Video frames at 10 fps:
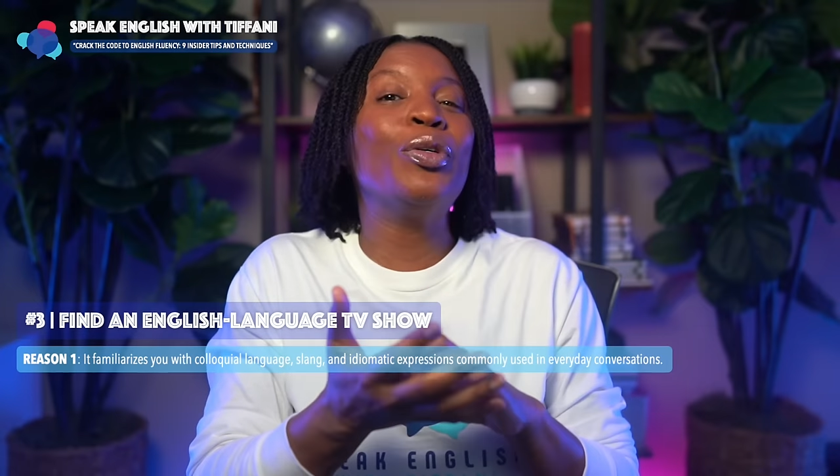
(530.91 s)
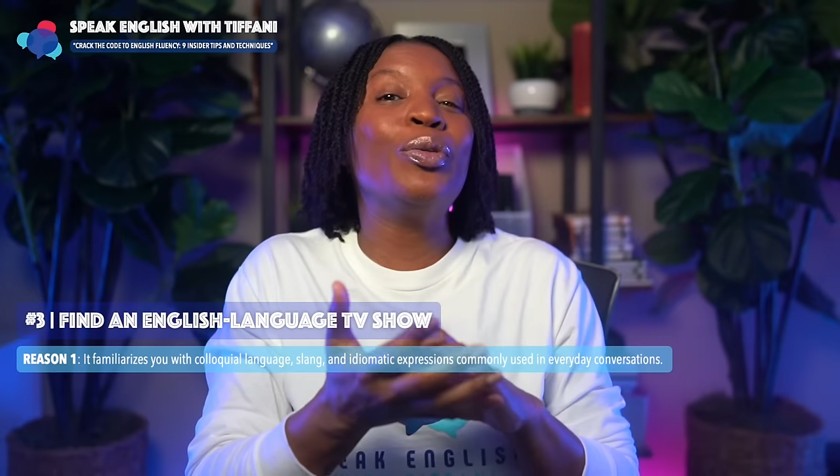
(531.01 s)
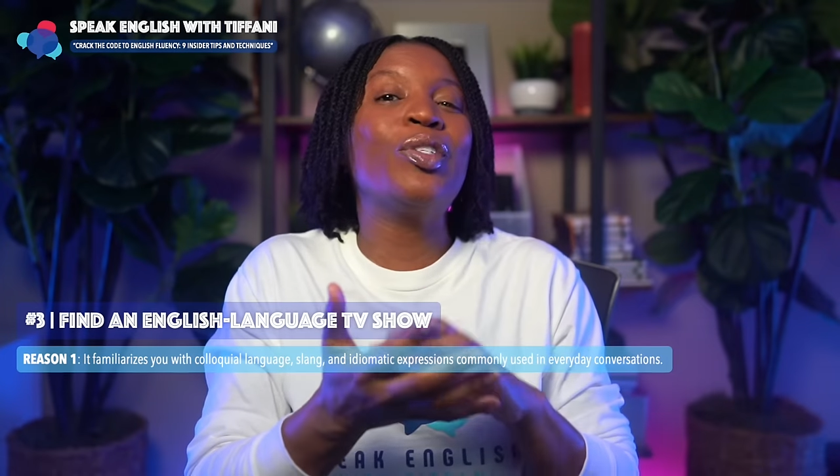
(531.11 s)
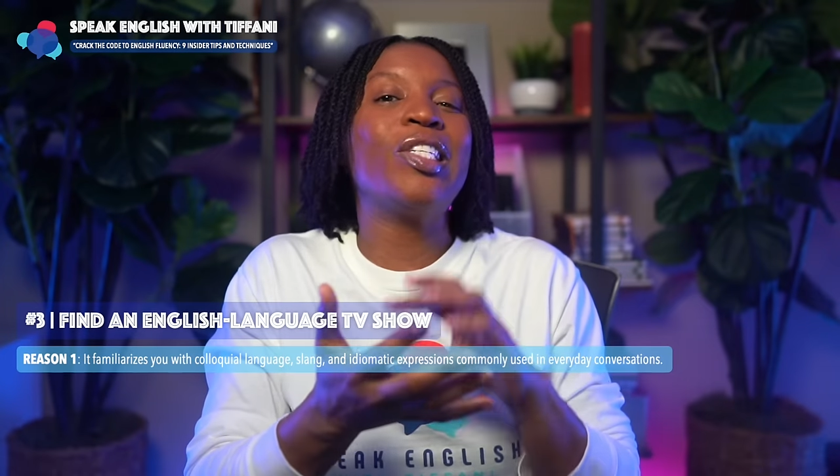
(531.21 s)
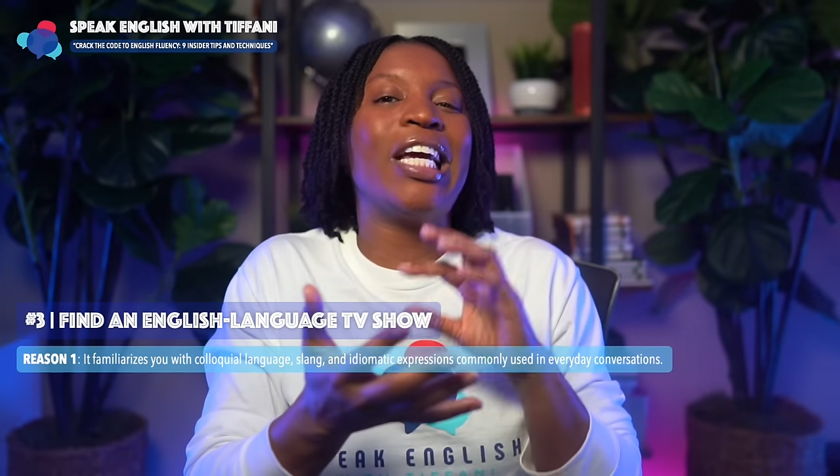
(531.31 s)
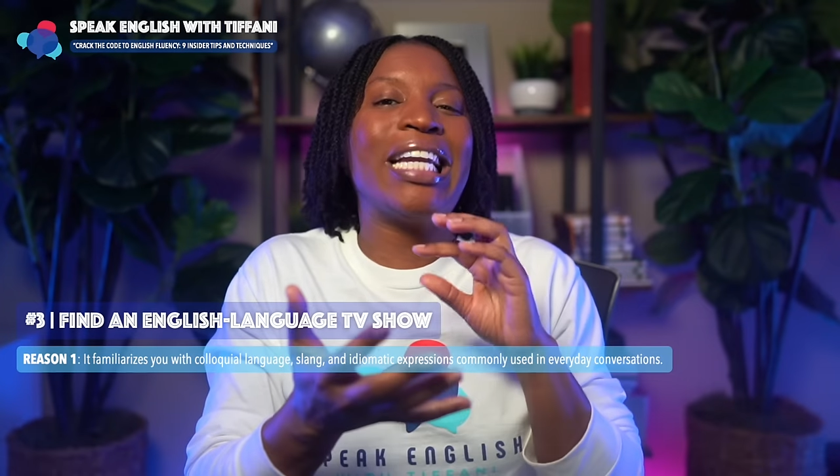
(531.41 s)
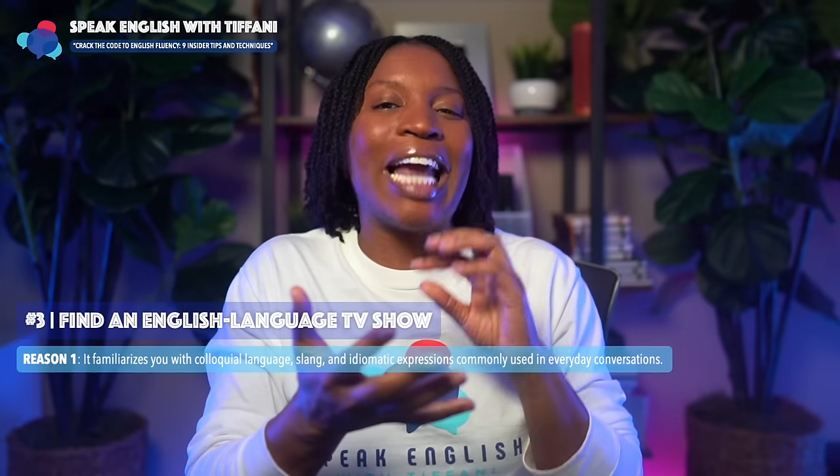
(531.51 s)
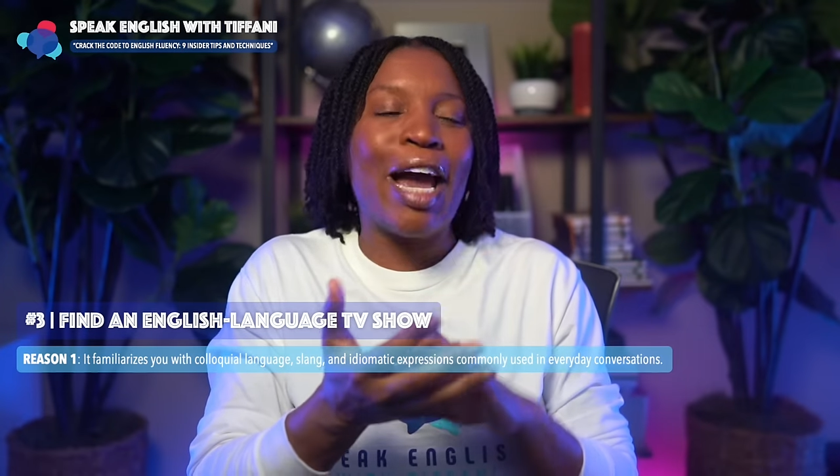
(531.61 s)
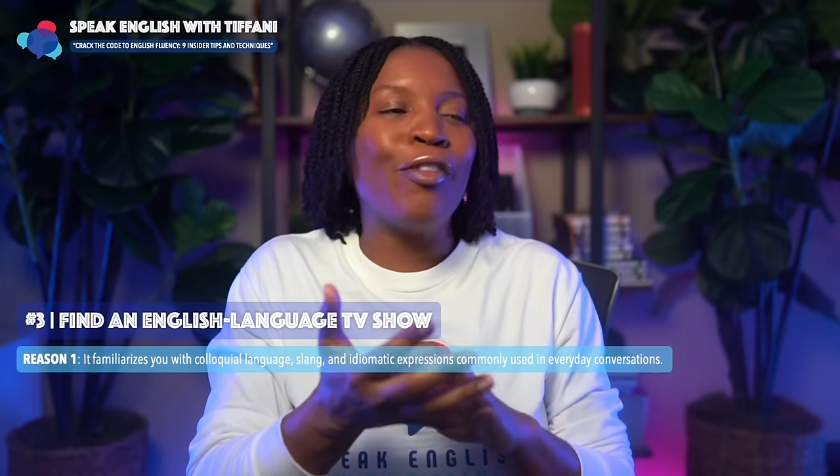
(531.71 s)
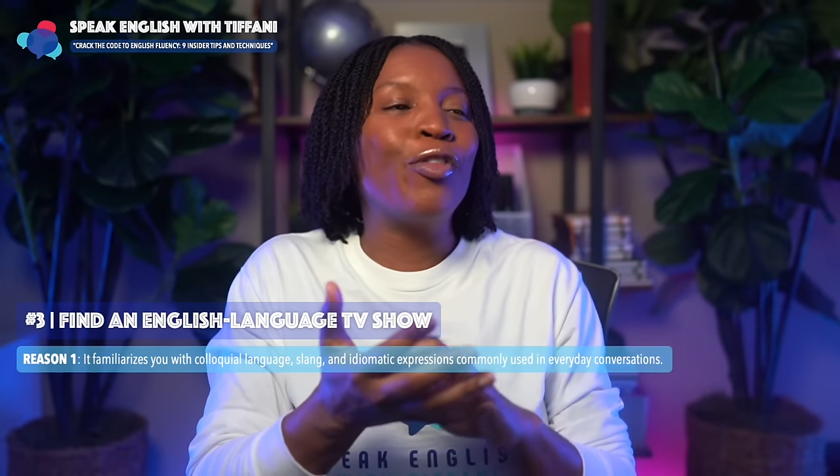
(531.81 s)
used in
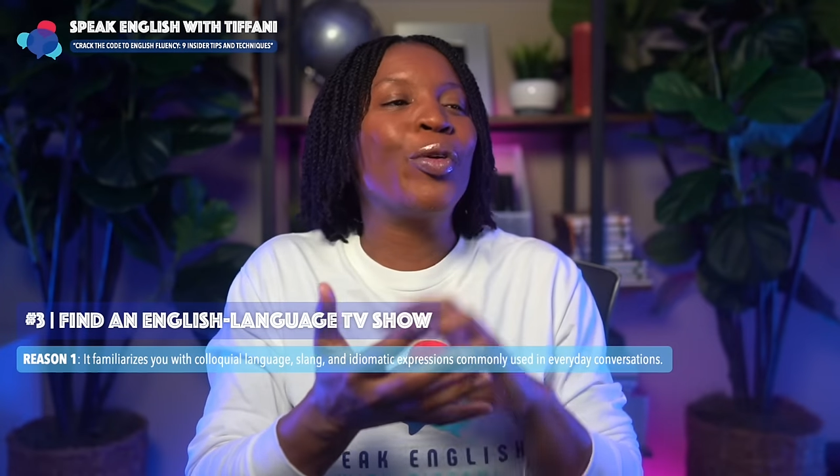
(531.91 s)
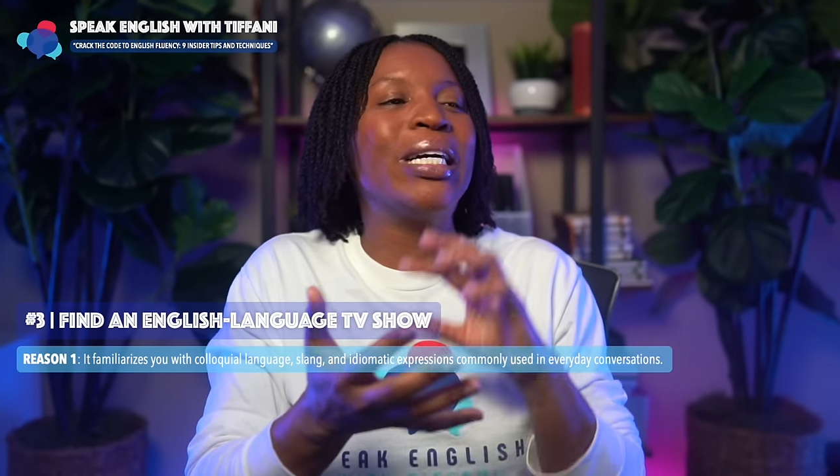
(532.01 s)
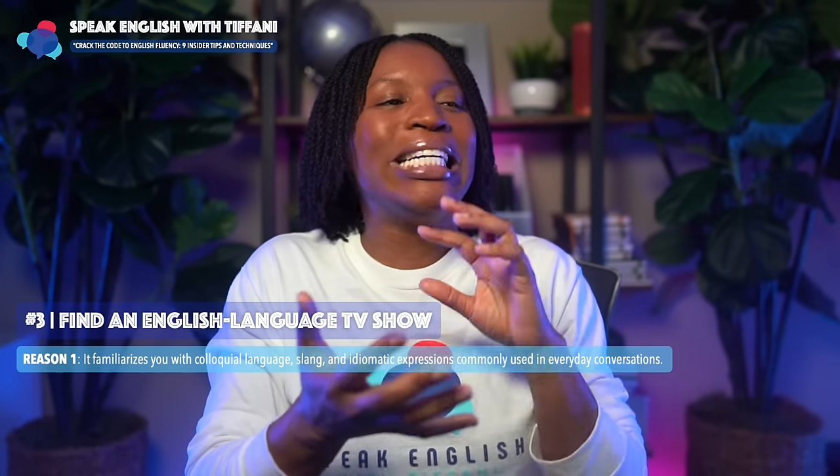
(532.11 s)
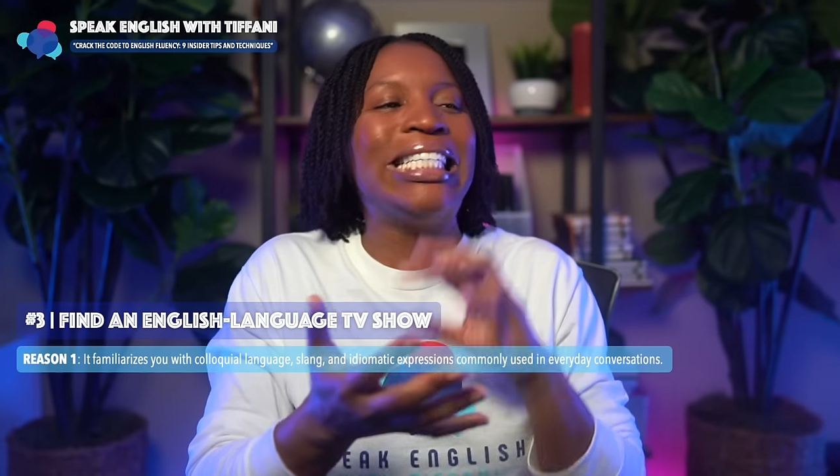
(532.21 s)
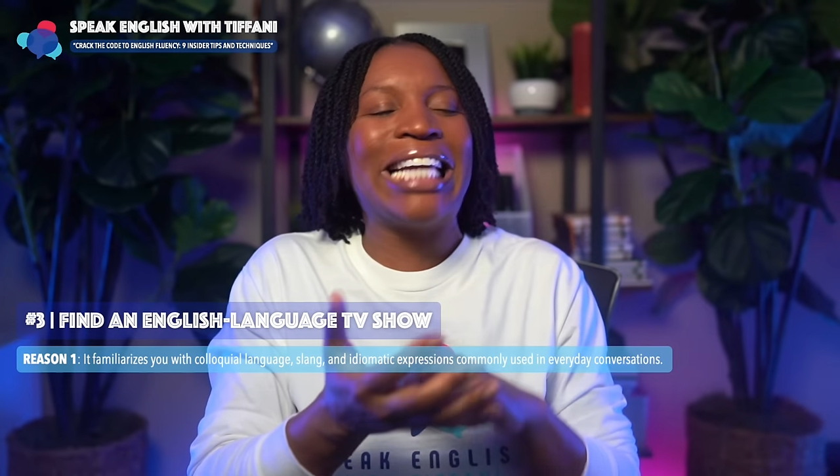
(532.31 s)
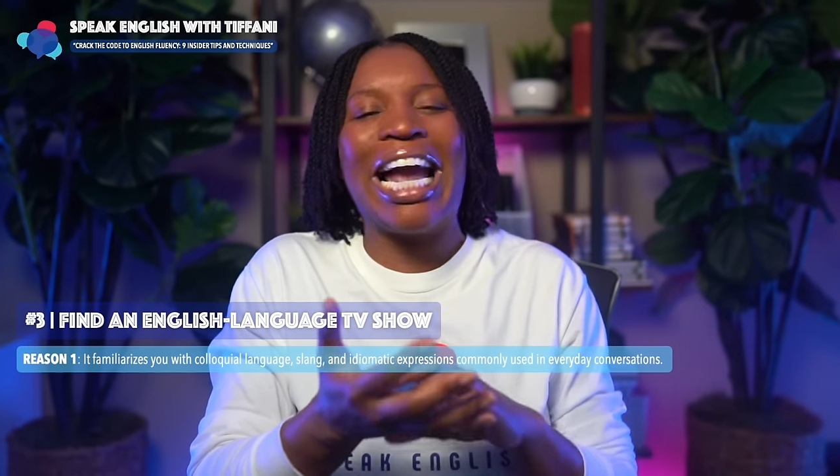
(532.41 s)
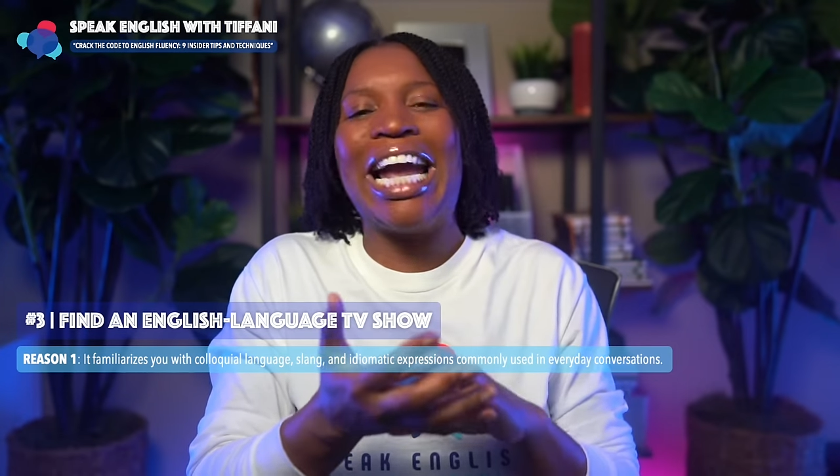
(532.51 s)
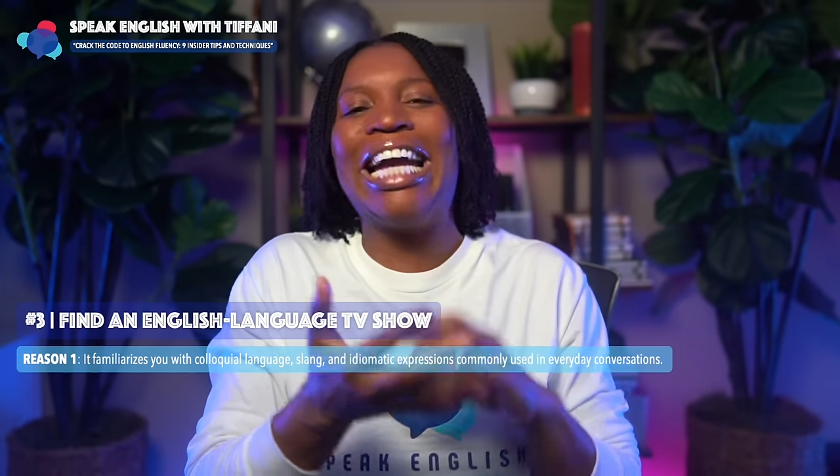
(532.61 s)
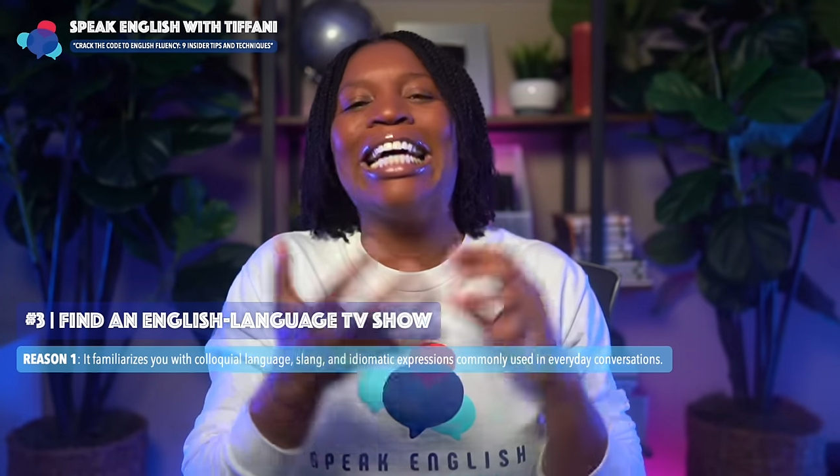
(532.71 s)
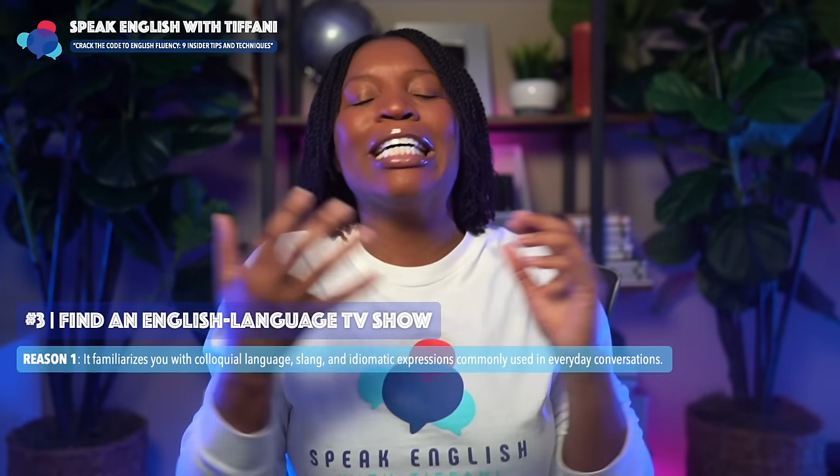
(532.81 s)

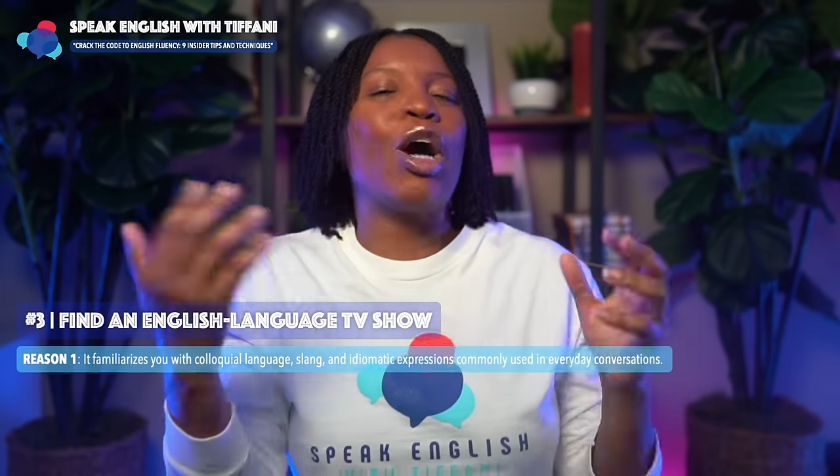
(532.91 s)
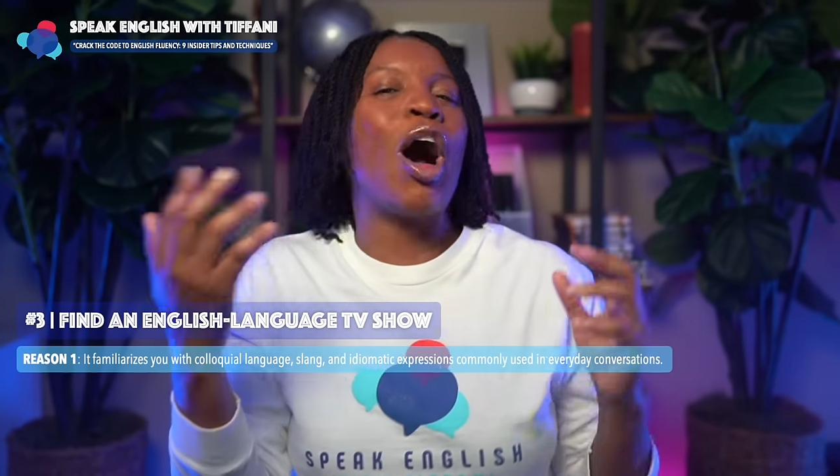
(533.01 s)
everyday